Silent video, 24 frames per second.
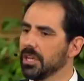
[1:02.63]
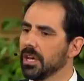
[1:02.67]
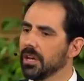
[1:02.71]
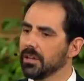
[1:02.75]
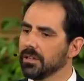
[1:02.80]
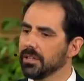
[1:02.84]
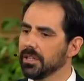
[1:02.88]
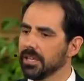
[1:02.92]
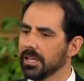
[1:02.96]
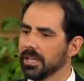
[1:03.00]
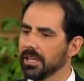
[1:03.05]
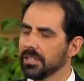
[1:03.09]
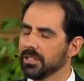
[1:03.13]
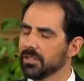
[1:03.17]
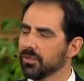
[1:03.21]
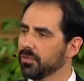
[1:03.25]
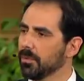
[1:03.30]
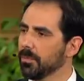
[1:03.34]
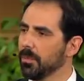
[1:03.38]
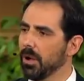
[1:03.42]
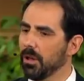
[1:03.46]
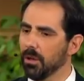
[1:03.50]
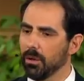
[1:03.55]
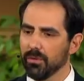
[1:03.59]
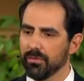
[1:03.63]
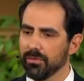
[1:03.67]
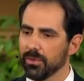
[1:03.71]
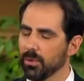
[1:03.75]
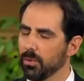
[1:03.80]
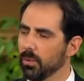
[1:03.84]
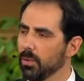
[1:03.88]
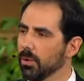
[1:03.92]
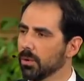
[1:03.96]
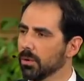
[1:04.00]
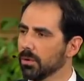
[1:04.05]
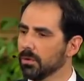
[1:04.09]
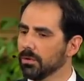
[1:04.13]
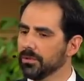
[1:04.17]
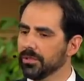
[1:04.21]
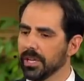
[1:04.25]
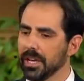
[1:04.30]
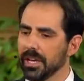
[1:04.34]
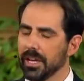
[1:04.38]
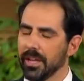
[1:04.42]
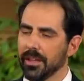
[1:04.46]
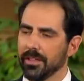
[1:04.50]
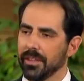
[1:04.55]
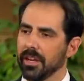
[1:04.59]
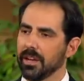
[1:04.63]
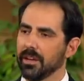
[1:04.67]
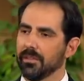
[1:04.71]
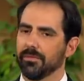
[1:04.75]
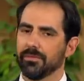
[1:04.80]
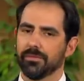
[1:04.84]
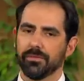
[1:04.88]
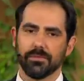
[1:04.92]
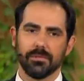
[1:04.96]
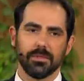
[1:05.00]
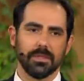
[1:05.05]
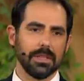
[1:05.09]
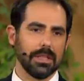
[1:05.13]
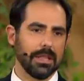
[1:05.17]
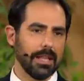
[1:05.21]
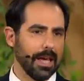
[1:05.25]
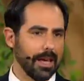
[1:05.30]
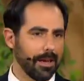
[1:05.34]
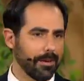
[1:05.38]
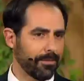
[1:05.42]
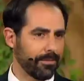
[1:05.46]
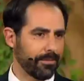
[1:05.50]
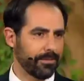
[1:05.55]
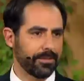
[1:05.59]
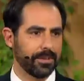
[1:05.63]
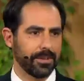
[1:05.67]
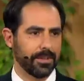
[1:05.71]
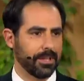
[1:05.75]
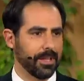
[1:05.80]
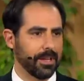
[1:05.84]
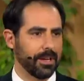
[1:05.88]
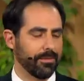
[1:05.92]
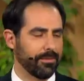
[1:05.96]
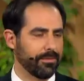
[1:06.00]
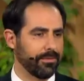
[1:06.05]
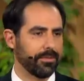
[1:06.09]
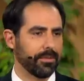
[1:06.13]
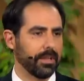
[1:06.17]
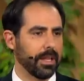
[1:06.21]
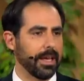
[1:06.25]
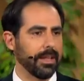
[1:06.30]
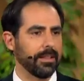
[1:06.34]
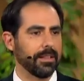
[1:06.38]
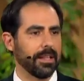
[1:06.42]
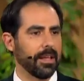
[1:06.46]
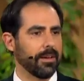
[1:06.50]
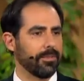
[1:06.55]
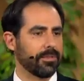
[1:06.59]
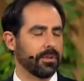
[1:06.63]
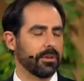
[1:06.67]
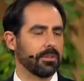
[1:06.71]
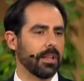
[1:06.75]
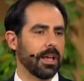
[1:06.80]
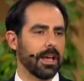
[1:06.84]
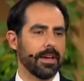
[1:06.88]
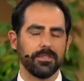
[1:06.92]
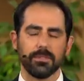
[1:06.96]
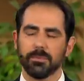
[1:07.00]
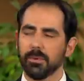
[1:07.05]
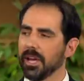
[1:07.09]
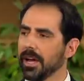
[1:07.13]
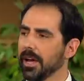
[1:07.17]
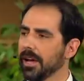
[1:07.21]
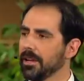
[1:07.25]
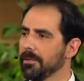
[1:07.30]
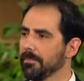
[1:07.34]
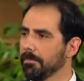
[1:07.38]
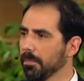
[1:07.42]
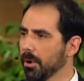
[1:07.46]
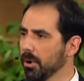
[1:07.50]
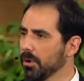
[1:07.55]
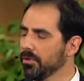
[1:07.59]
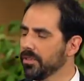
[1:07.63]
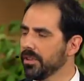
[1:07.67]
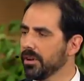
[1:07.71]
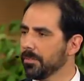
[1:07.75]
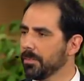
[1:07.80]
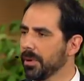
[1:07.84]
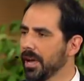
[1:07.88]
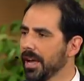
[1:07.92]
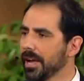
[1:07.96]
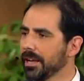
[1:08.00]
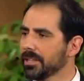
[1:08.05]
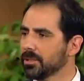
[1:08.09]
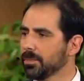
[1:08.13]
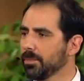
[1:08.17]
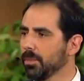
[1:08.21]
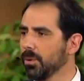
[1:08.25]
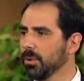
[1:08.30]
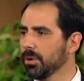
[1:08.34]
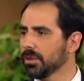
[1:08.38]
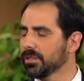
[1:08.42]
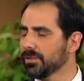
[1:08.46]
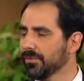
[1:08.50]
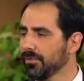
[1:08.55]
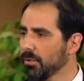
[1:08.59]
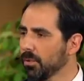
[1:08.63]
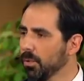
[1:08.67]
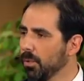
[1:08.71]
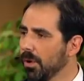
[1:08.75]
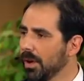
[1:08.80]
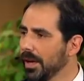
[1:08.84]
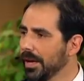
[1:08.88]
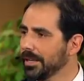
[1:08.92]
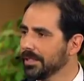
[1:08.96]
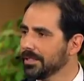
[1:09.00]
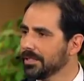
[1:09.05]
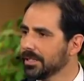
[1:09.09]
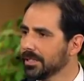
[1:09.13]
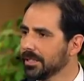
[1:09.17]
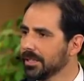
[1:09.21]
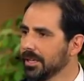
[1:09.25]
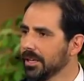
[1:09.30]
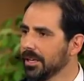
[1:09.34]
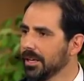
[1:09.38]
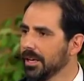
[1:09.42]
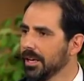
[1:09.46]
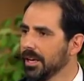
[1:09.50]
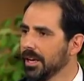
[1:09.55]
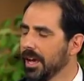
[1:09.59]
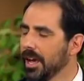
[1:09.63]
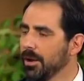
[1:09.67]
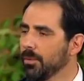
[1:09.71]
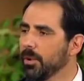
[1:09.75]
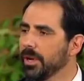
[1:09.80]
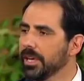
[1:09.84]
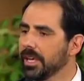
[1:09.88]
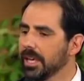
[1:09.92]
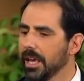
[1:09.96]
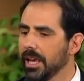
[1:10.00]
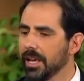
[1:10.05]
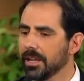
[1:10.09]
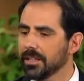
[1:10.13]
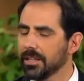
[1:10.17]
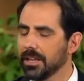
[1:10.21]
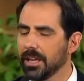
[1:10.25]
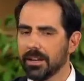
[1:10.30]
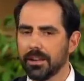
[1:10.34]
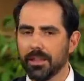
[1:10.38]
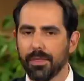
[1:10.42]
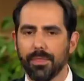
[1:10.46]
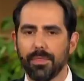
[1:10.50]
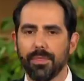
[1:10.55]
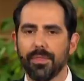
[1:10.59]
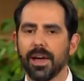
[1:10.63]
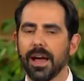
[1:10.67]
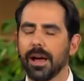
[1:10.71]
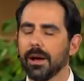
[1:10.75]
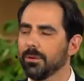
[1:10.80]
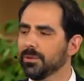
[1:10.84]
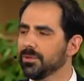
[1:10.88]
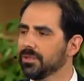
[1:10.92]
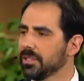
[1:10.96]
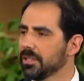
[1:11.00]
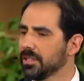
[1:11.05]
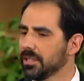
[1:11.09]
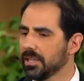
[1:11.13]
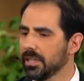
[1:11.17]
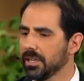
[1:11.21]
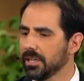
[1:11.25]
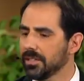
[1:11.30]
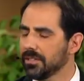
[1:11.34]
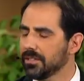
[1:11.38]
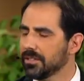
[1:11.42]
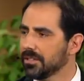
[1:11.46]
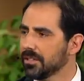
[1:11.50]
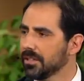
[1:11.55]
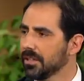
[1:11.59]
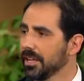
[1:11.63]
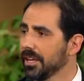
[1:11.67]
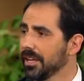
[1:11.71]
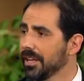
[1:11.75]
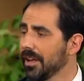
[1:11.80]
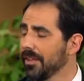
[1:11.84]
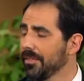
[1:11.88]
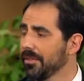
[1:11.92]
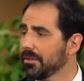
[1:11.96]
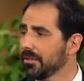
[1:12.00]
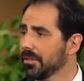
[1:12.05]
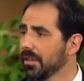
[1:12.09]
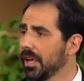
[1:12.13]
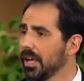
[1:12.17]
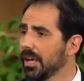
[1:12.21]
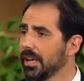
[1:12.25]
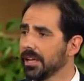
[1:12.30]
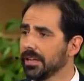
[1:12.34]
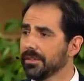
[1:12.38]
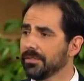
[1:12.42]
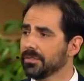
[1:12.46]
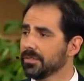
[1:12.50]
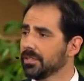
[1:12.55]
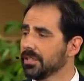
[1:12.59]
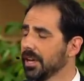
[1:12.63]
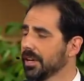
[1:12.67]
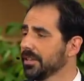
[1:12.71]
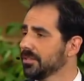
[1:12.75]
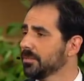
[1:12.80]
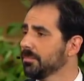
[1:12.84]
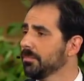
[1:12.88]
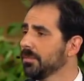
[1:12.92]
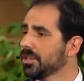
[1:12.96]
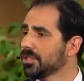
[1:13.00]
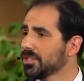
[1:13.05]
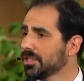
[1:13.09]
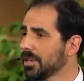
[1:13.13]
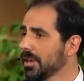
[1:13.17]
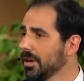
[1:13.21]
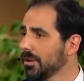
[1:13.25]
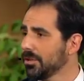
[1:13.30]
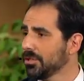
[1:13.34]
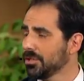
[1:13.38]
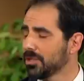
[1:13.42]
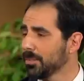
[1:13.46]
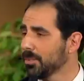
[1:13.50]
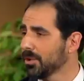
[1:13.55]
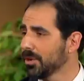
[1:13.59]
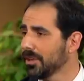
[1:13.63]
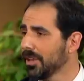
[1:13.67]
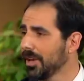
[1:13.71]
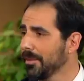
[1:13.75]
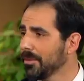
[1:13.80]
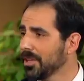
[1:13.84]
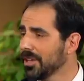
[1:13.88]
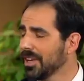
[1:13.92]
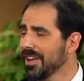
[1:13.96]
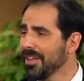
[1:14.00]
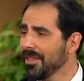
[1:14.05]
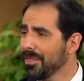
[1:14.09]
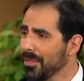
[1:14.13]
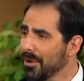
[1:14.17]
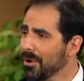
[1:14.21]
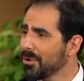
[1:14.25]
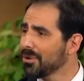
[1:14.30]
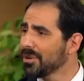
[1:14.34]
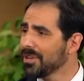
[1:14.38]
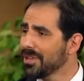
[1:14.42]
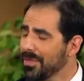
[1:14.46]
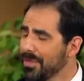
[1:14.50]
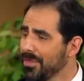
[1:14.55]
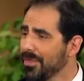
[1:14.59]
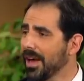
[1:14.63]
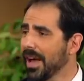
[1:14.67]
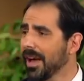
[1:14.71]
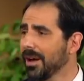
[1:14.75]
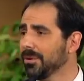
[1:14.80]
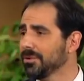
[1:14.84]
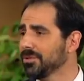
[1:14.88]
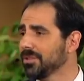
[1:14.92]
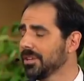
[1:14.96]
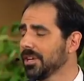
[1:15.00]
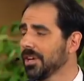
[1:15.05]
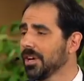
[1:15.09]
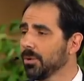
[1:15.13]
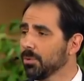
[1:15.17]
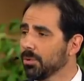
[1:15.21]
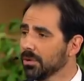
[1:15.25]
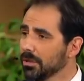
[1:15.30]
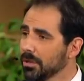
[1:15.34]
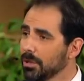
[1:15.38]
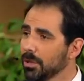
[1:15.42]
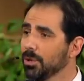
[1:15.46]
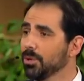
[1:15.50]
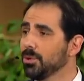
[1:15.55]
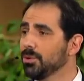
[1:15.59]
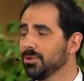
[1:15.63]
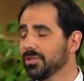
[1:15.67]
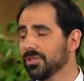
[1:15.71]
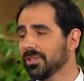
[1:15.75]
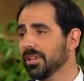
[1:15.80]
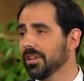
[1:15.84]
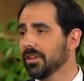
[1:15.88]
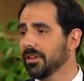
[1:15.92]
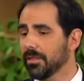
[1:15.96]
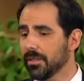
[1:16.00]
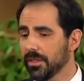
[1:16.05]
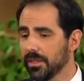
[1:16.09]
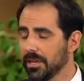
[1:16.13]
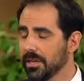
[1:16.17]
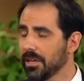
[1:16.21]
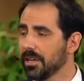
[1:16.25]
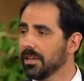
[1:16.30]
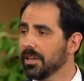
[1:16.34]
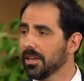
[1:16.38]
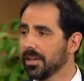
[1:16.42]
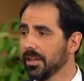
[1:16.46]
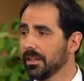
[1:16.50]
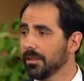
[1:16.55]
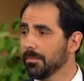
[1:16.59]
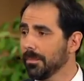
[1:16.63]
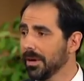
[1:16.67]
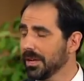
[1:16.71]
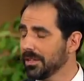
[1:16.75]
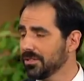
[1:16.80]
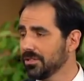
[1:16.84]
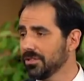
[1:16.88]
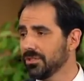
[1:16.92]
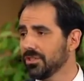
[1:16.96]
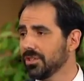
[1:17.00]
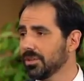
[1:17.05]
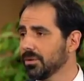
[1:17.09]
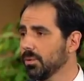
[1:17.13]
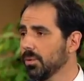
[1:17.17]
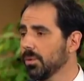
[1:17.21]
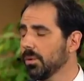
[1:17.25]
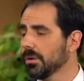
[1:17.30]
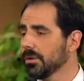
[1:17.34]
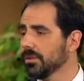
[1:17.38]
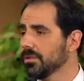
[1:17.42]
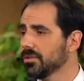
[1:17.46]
young kids from all over the world that have left, that have fled, left their lives behind, burned their passports. For what? And we can't get one thousand kids to lay down their lives as missionaries to proclaim. thirty thousand. We're losing the messaging war.